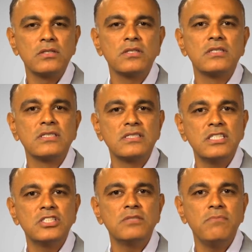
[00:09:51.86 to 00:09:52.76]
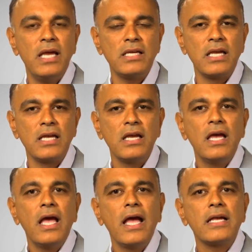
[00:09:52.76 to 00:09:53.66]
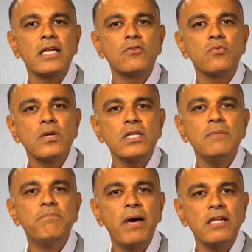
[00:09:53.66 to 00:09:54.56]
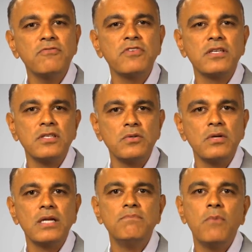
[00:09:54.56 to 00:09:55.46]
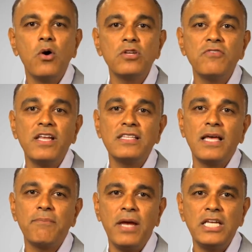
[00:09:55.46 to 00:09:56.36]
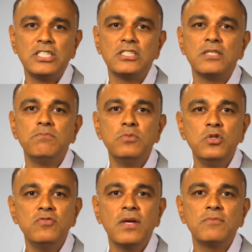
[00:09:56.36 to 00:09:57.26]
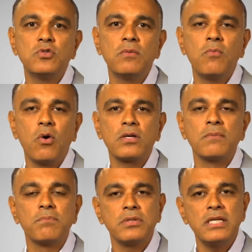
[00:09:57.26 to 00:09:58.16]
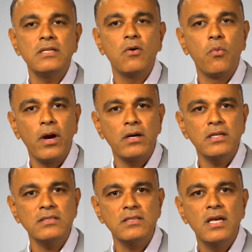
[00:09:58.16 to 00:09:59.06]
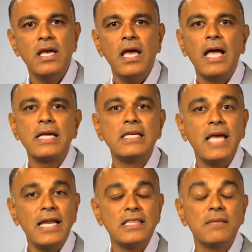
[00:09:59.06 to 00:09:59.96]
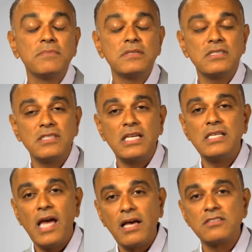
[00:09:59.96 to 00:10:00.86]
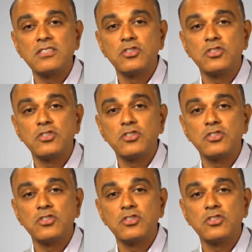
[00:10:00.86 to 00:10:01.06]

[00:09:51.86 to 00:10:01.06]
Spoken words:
to their decision making and can really benefit you in motivating that patient to move them to a more complete awareness and getting them to say yes to